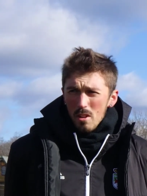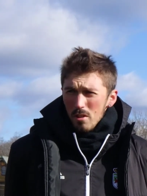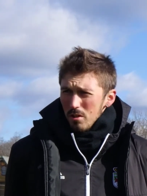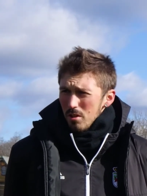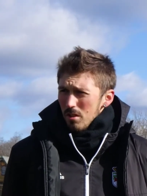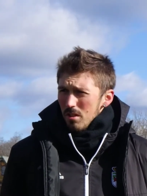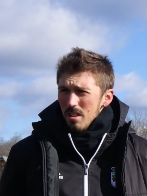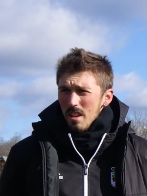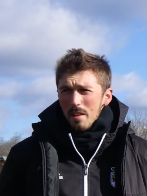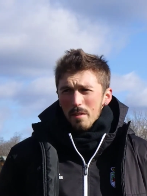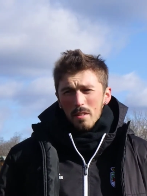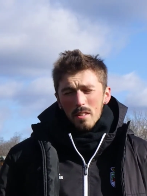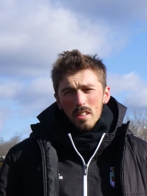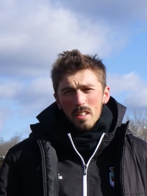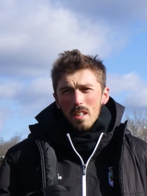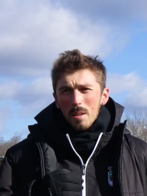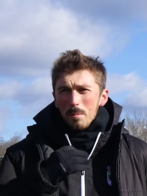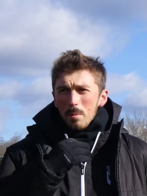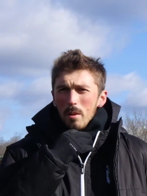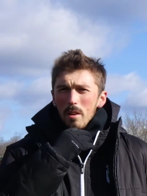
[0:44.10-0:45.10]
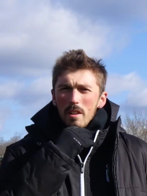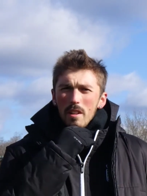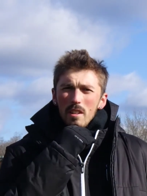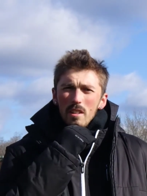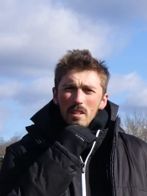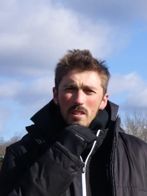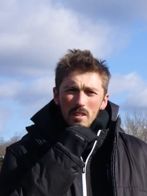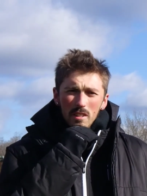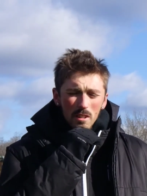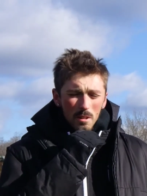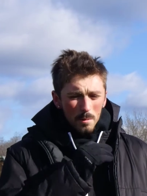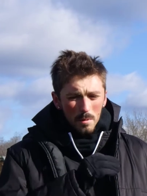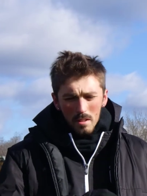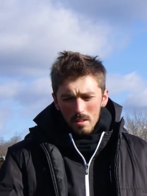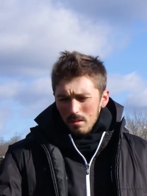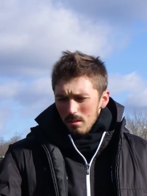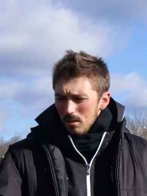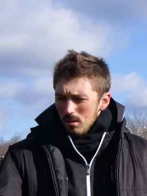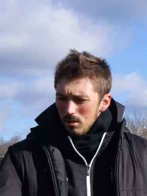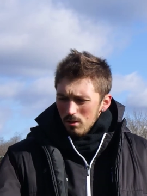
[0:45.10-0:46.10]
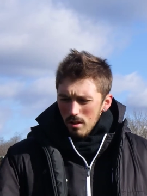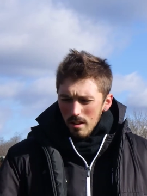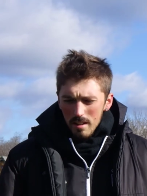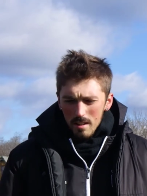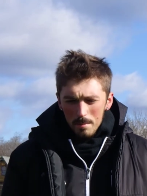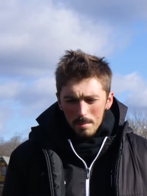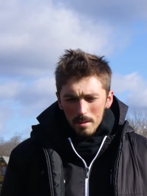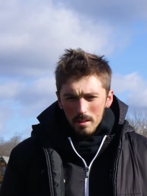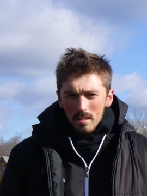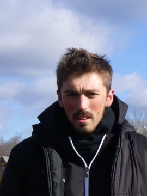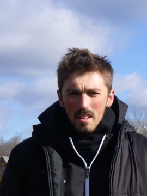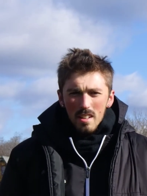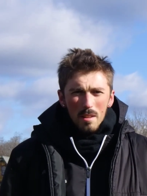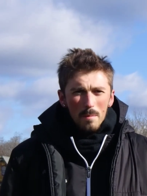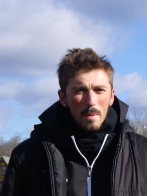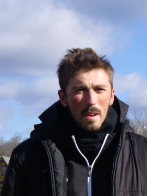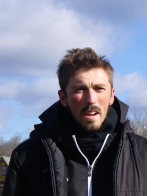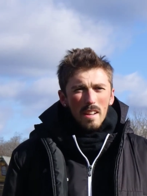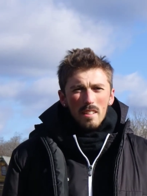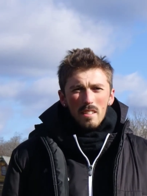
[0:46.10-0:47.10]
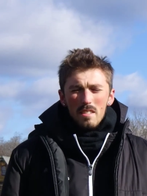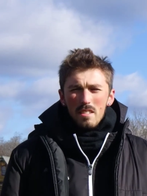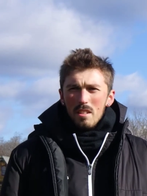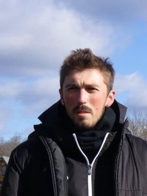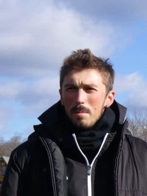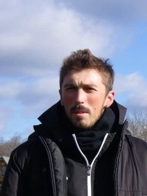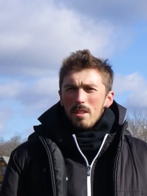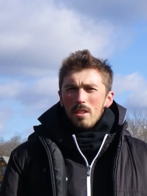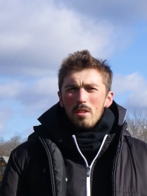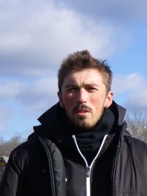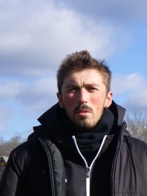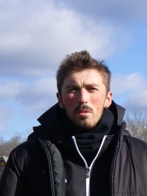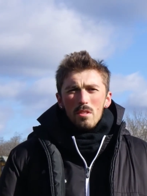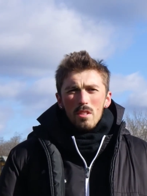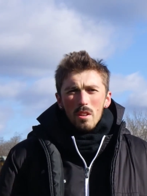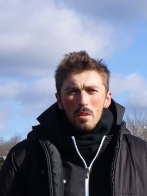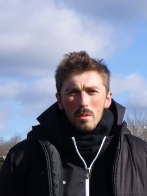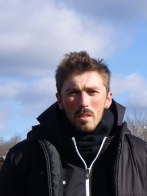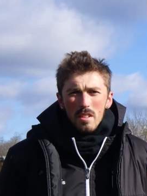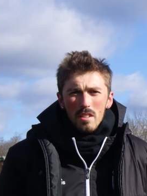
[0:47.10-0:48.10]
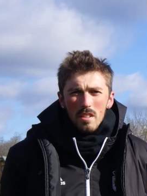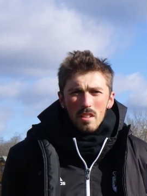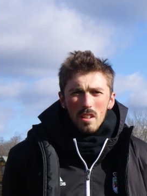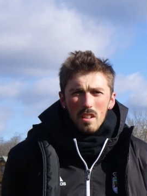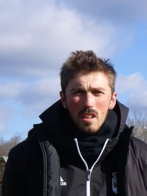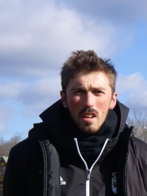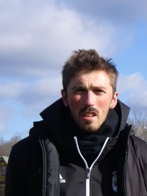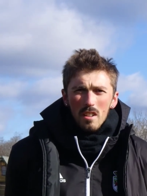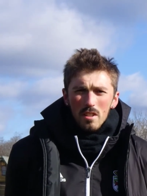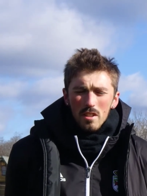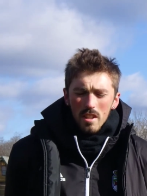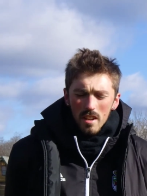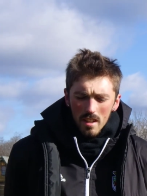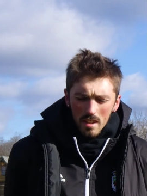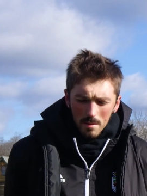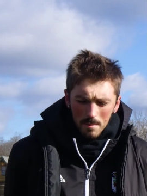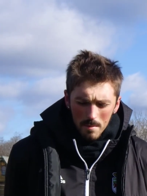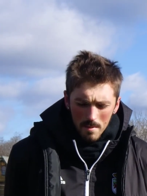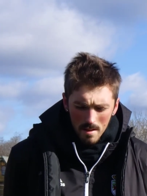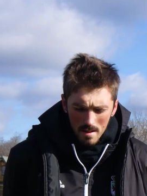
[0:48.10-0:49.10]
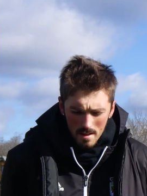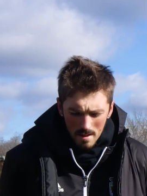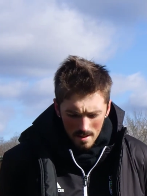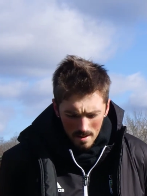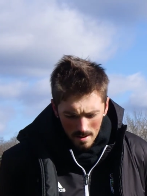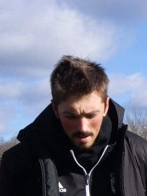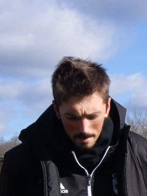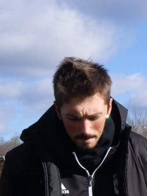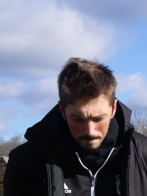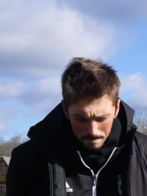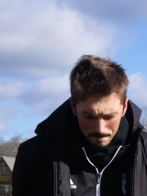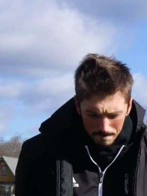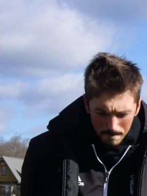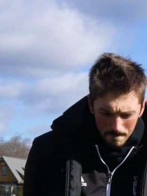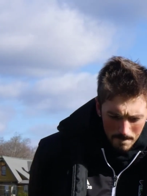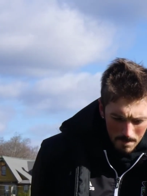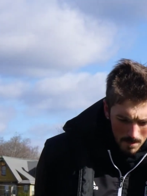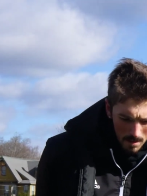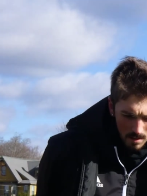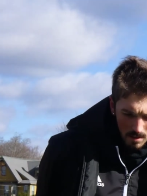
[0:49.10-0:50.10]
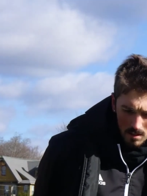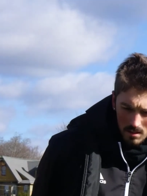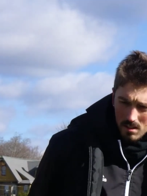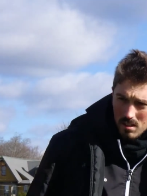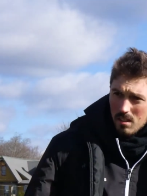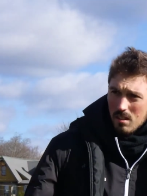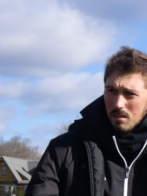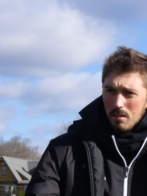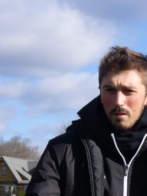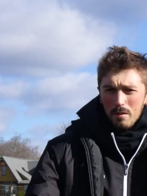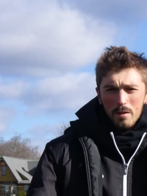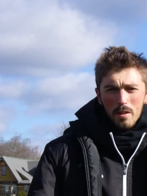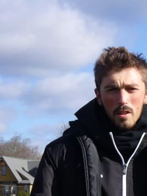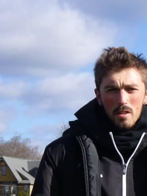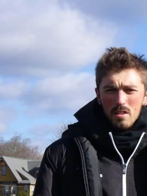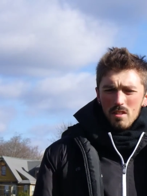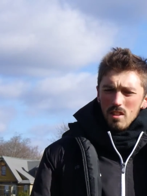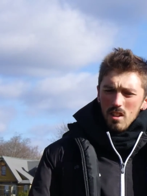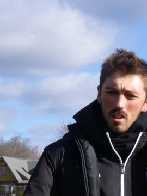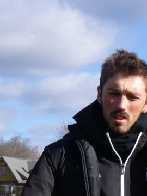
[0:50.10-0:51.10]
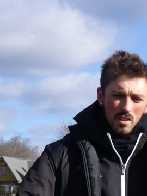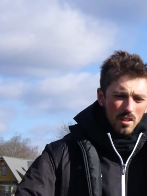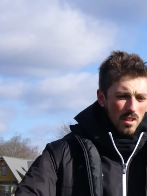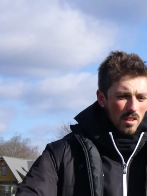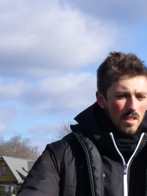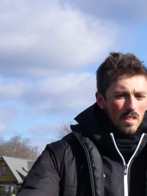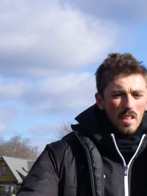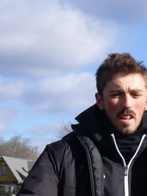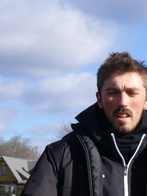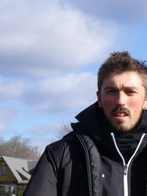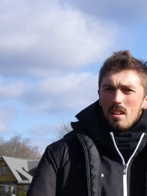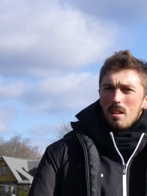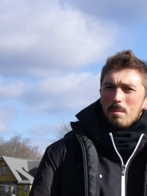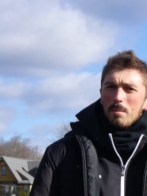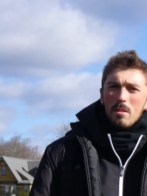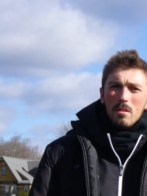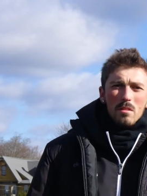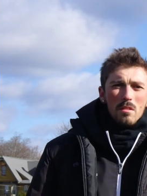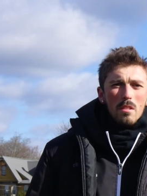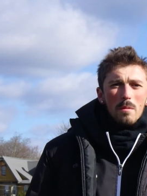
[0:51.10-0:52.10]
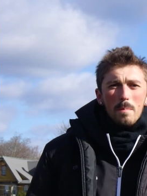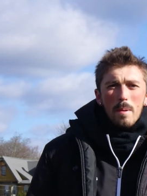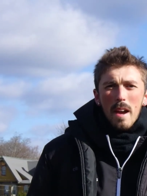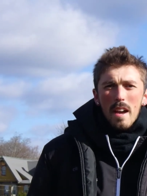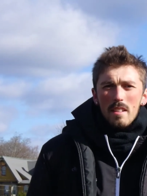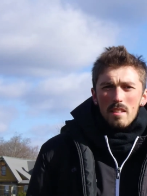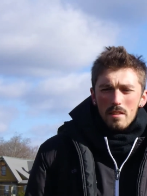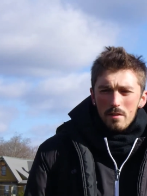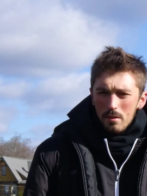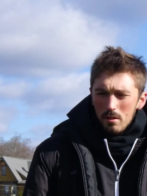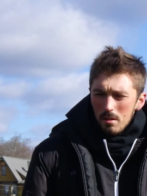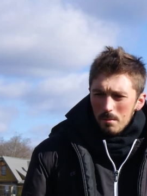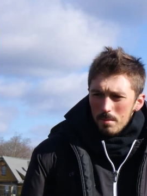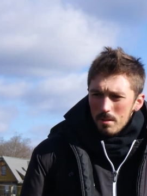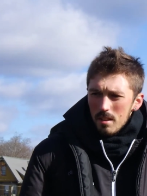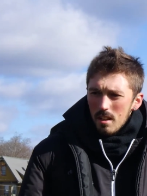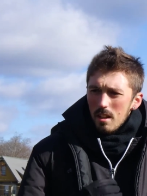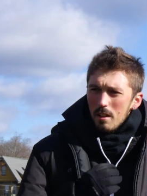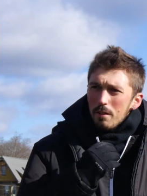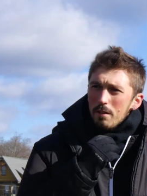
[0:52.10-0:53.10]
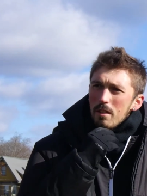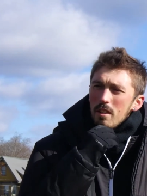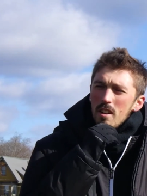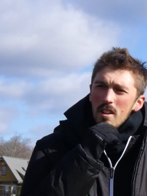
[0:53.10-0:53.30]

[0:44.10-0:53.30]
Should definitely keep working on, on trying to build out of the back. That's going to be huge going into the college game. Uh, first touch, just setting up those good passes for himself.